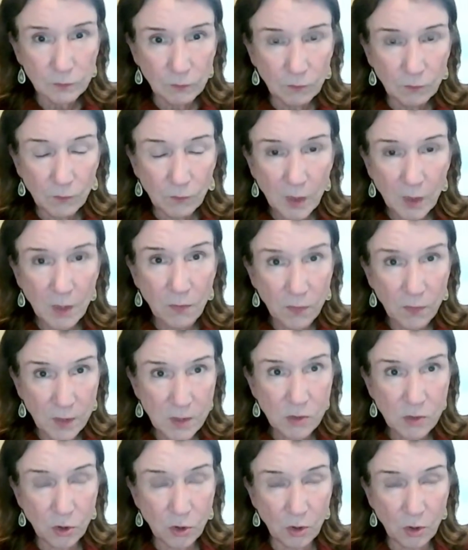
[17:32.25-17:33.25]
hmm. in
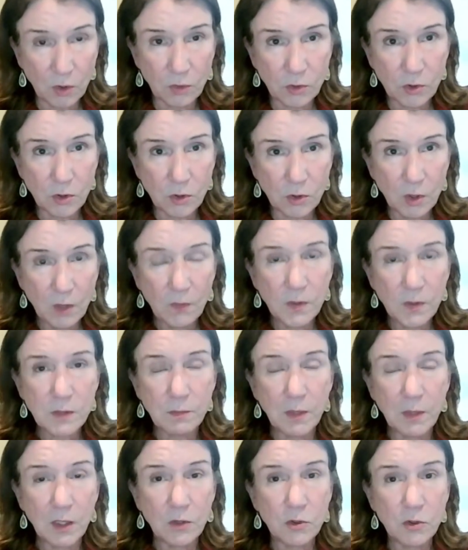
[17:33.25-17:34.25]
this church, this
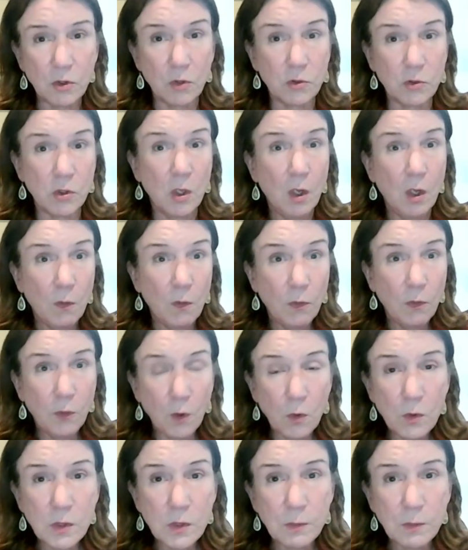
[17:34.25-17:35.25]
mega church.
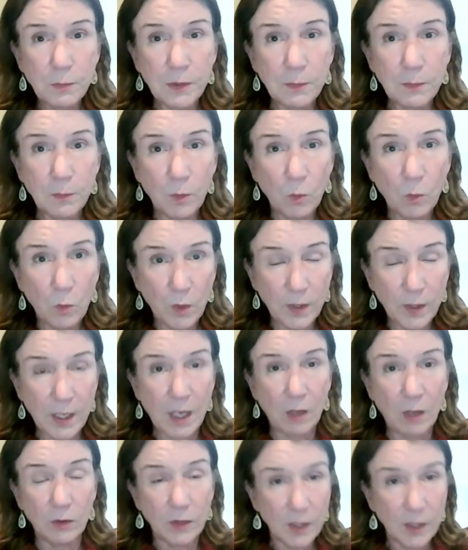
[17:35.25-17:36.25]
Those people went
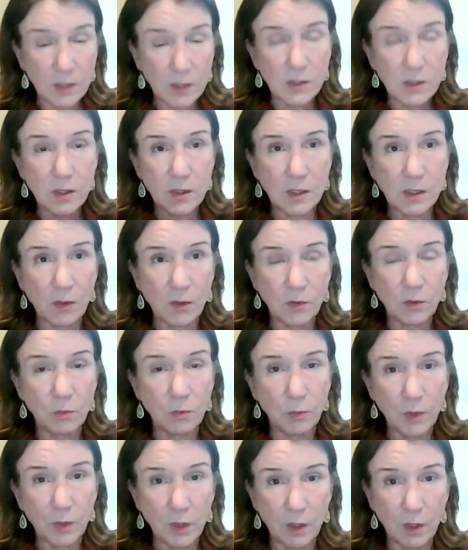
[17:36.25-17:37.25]
out into South
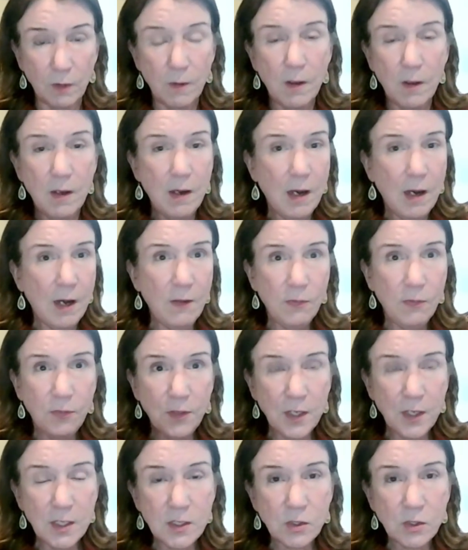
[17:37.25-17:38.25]
Korea and
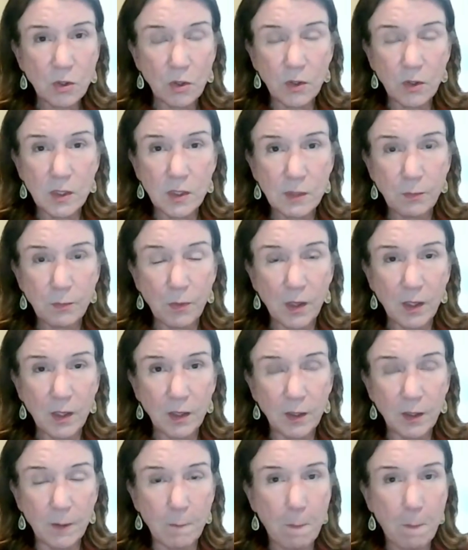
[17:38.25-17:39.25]
they started
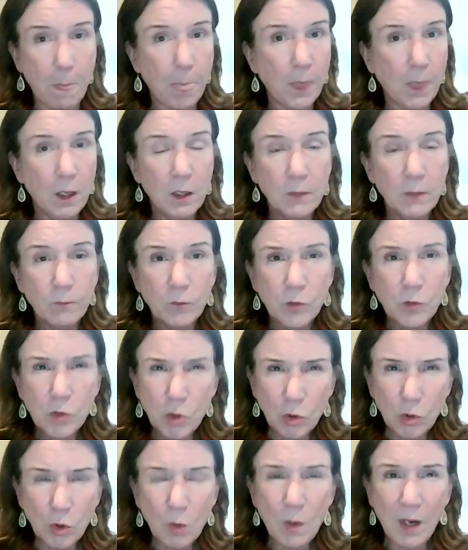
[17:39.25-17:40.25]
spreading it.
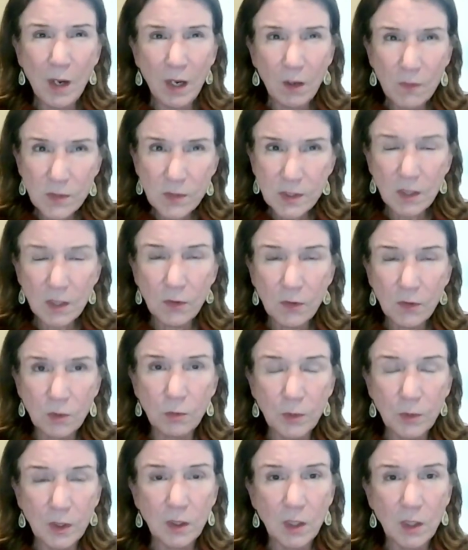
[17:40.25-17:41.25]
Do you know how the South
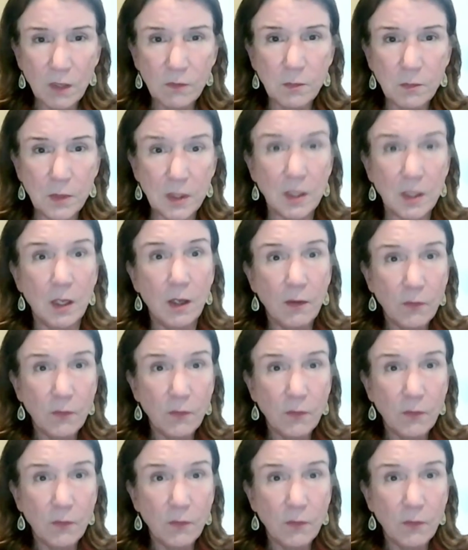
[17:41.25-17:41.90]
Korean government